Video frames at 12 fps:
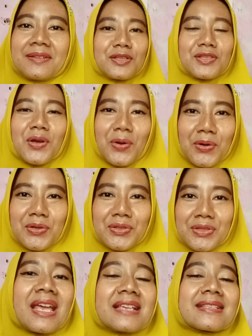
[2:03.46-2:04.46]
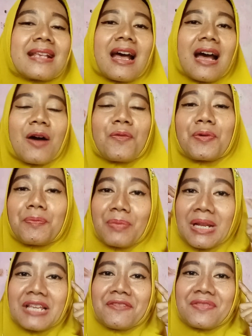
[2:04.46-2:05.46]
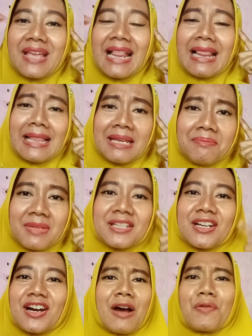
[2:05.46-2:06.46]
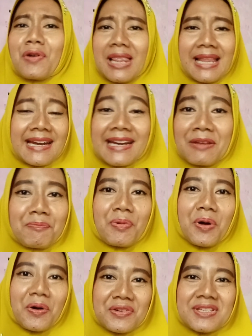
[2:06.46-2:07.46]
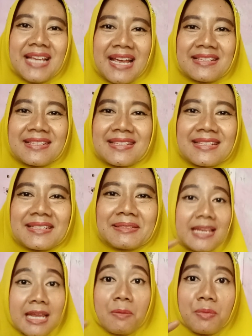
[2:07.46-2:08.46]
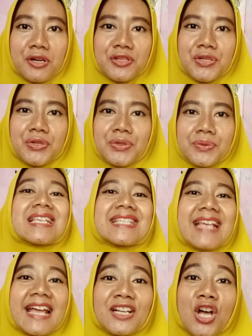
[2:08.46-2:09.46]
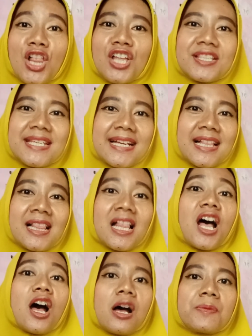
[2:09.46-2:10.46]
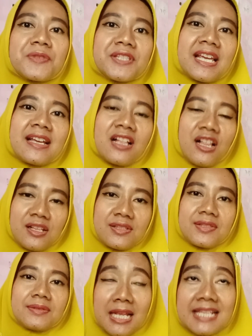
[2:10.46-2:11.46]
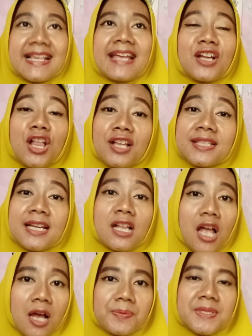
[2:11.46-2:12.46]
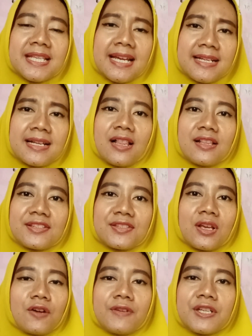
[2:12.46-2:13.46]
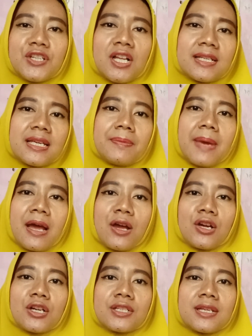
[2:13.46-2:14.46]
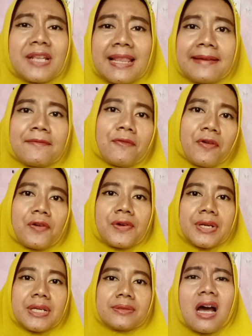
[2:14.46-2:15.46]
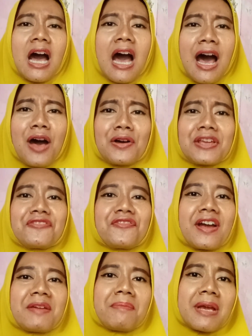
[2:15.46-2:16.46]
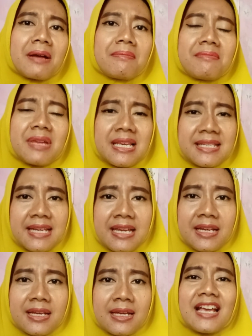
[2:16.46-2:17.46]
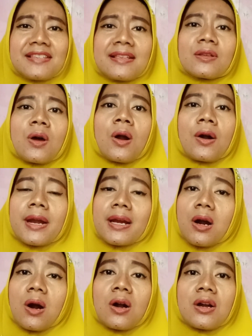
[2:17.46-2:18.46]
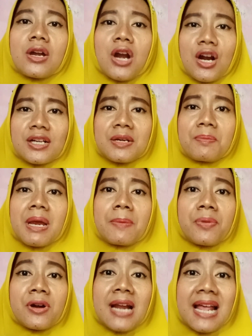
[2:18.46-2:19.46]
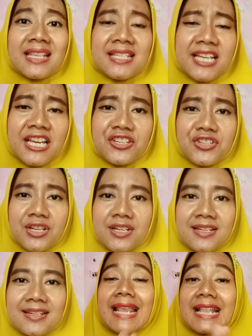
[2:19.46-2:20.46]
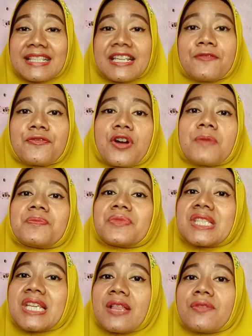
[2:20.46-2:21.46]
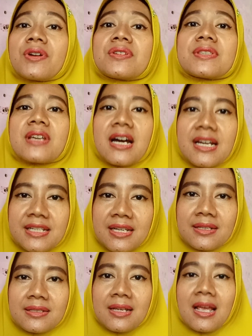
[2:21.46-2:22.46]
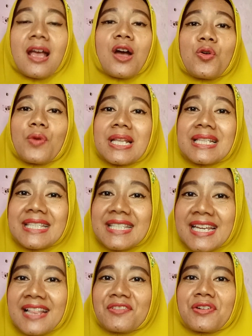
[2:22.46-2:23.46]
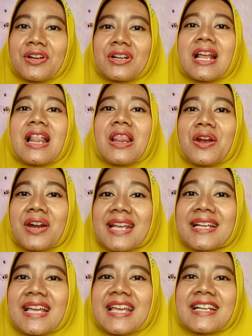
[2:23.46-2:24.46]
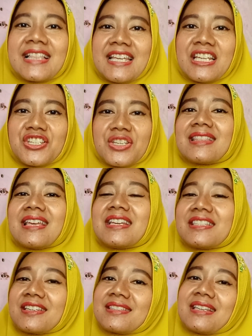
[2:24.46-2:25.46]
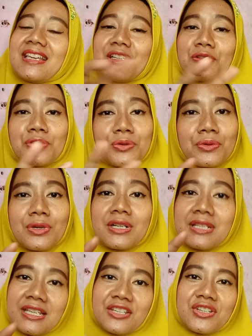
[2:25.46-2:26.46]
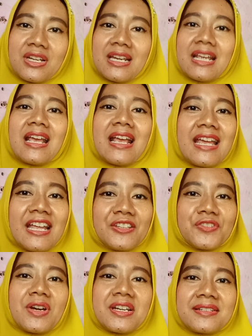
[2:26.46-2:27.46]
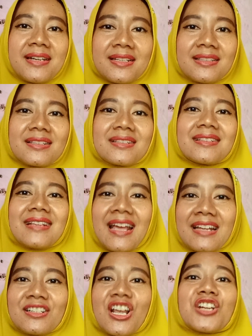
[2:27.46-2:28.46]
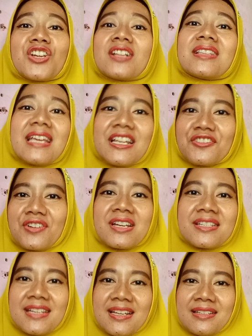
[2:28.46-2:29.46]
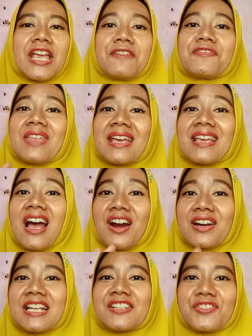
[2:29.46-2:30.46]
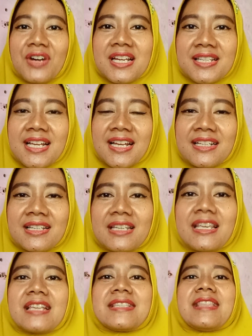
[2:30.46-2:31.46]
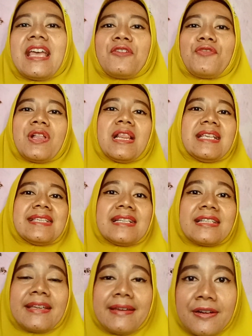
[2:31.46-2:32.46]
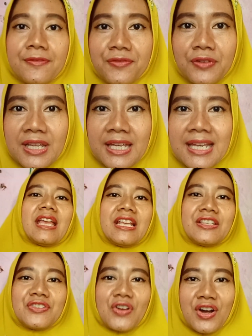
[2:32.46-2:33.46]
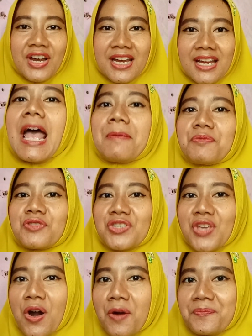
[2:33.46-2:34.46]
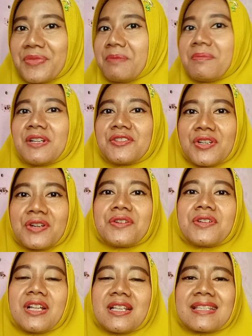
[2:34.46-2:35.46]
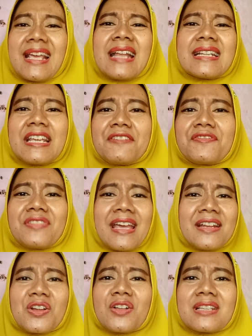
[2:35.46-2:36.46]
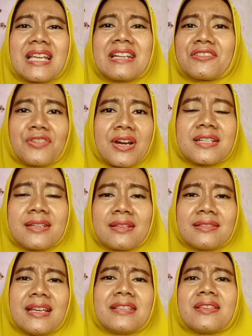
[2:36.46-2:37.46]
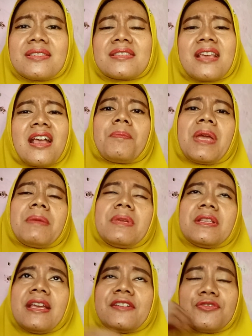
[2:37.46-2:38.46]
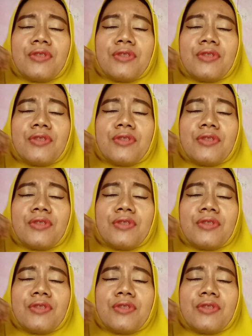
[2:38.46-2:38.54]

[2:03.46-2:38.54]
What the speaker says: So that's our belief that limit our learning process. Number two, psychological obstacles. In psychological obstacles, we talk about feeling worried. How if I make a mistake? Is it correct or not? My pronunciation? Let's see from children's side. When children learning English, they just in two conditions, interested and not interested. If they are interested, yes, they will listen carefully, enjoy, absorb the materials. And if they're not interested, you just maybe they